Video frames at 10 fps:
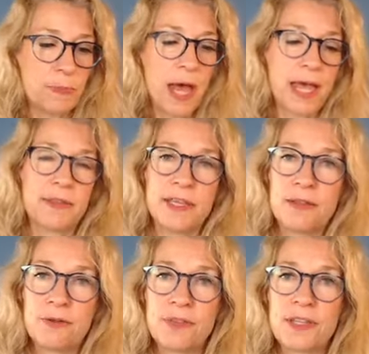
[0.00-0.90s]
by. The
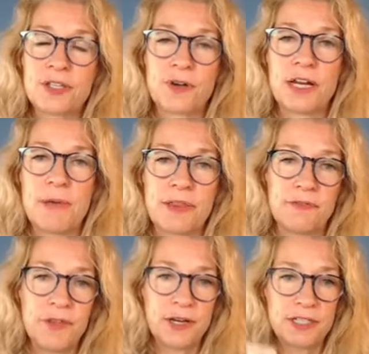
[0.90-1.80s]
other thing that's great about the
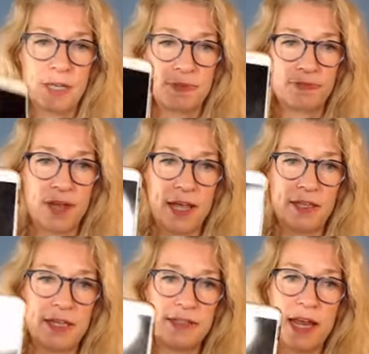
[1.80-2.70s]
Fingertips
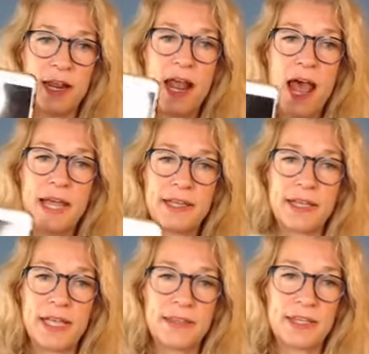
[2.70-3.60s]
file is that I
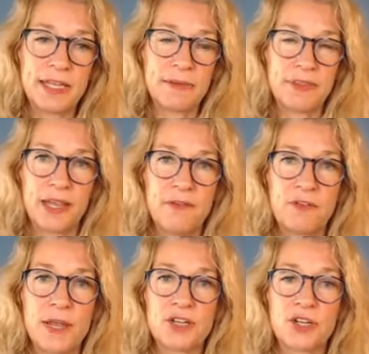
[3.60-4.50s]
can get the
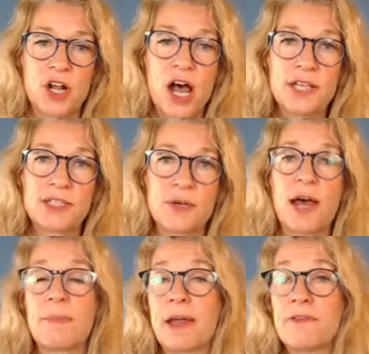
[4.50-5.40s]
information also
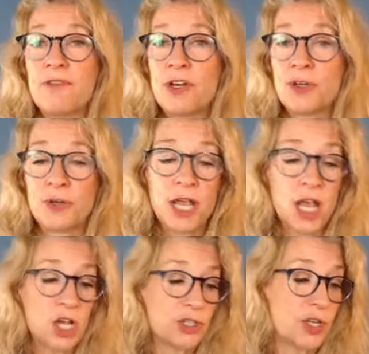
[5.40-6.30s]
on my phone.
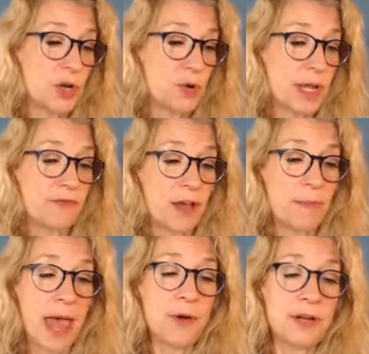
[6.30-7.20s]
So if
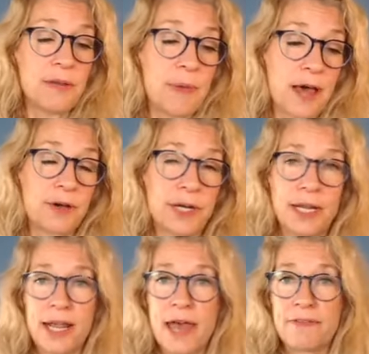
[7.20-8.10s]
I'm out and about
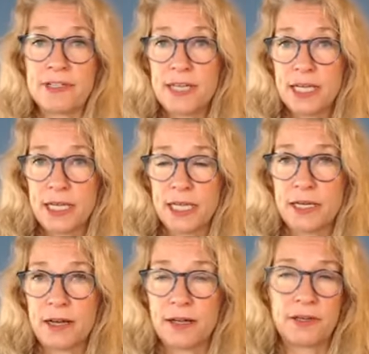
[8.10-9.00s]
and I have a ticket,
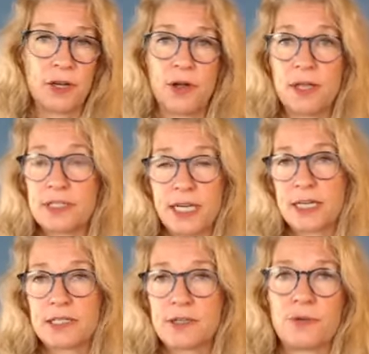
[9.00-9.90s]
a
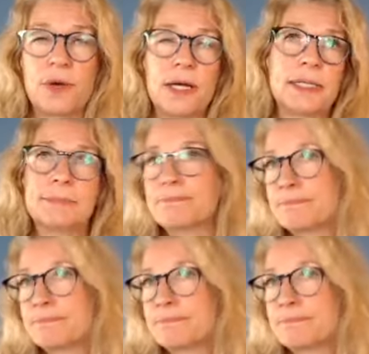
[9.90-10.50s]
ticket to a